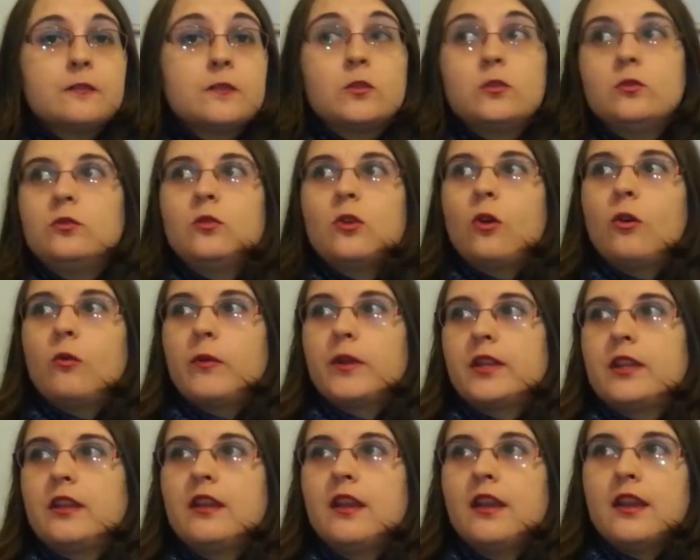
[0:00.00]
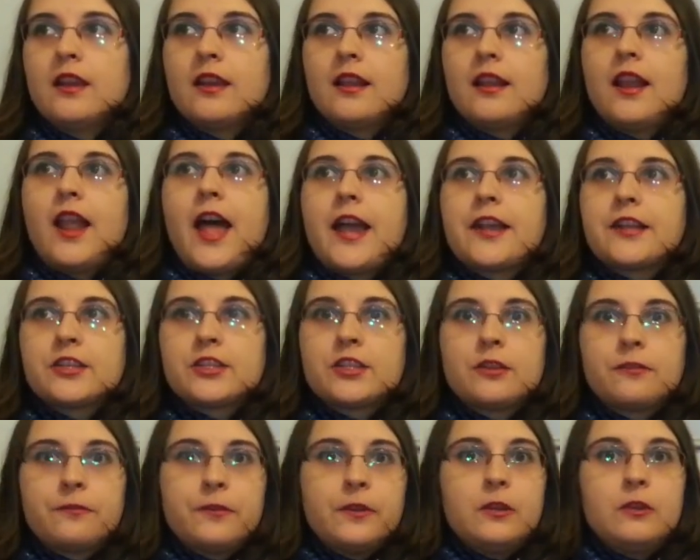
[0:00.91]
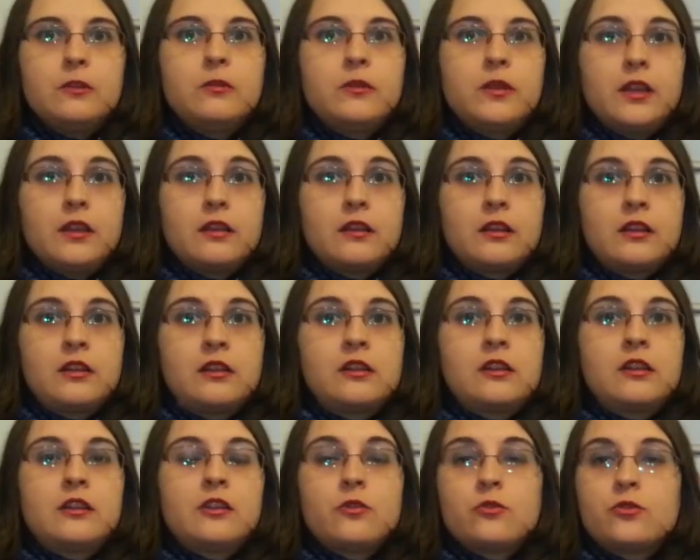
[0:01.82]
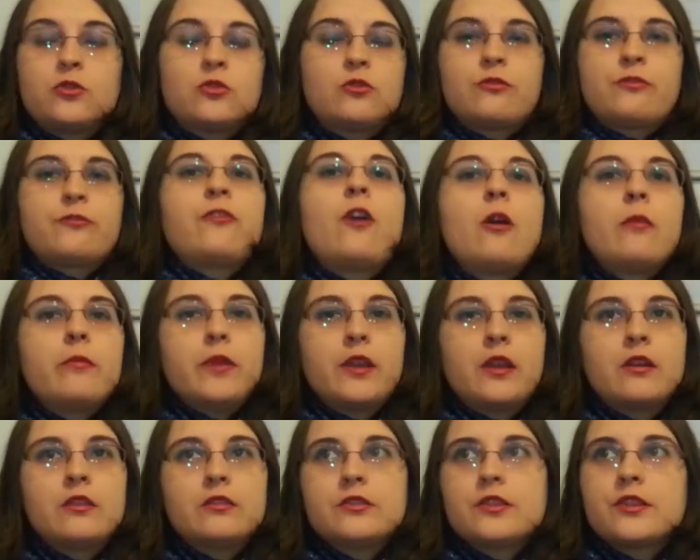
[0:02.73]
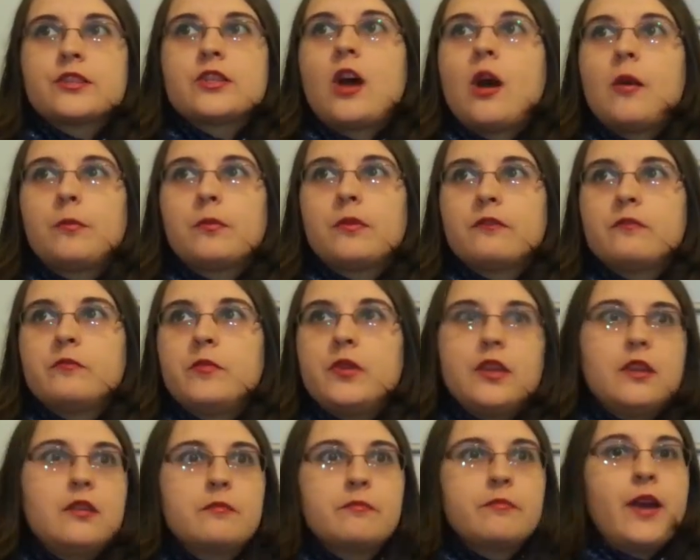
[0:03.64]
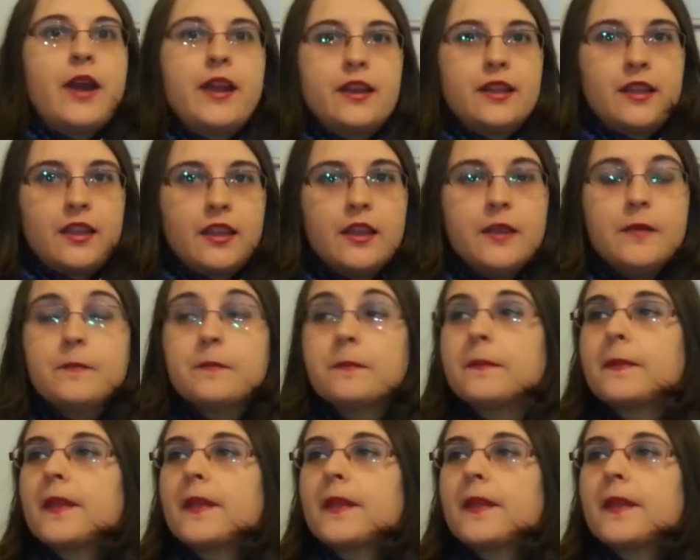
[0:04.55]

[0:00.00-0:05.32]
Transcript: Nobody likes to feel claustrophobic on the top of being panicky.